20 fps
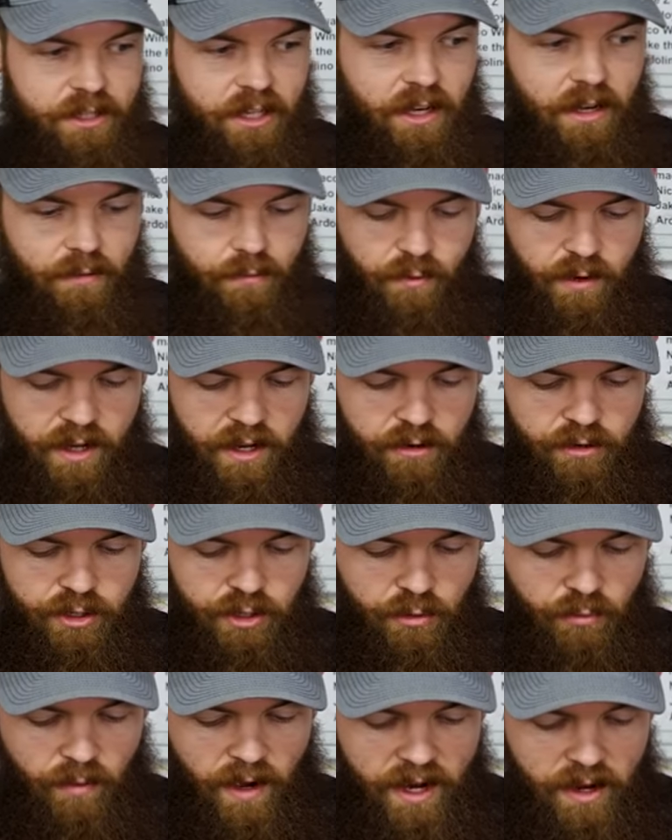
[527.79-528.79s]
So then if we go
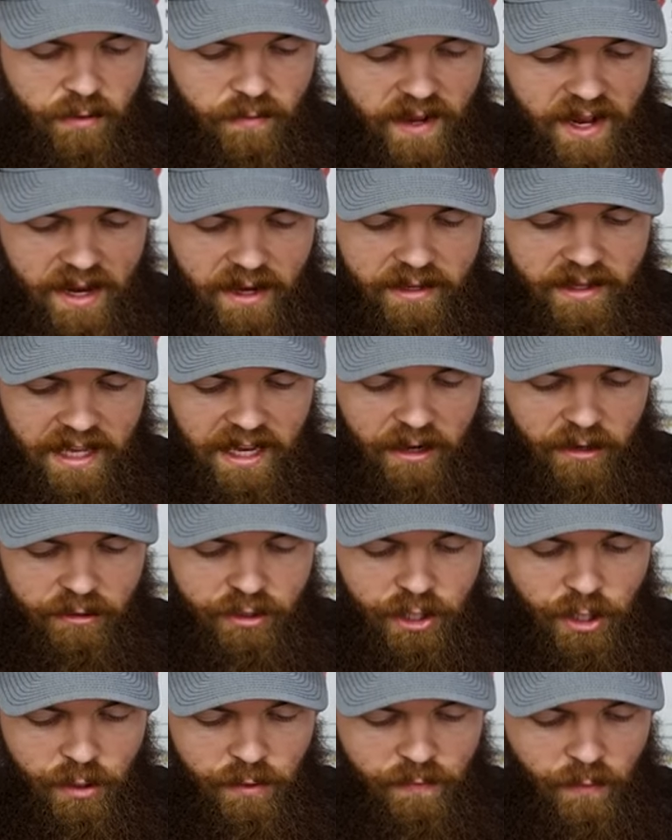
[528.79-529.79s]
to Rayovac, they are
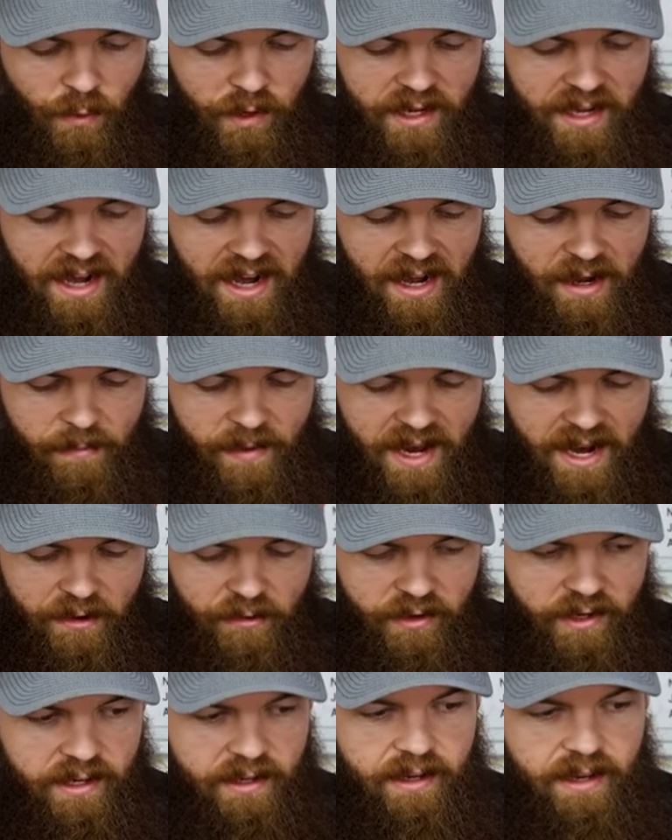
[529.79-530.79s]
249 a
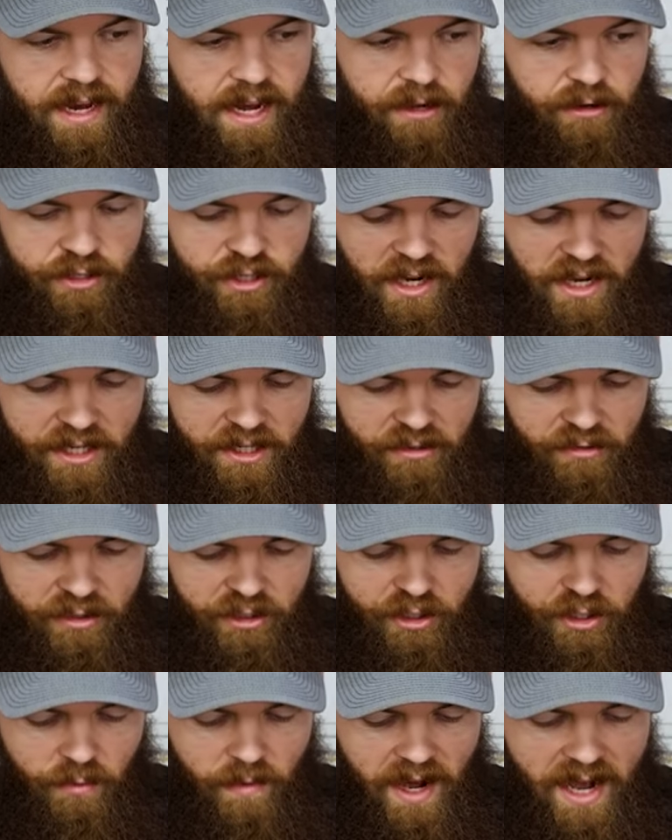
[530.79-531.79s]
battery, Energizer
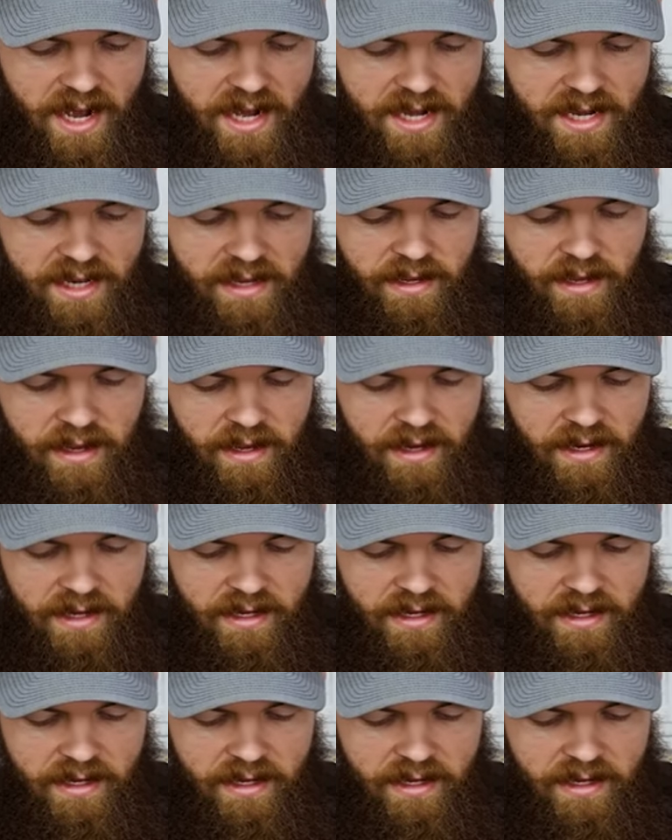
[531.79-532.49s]
is 280,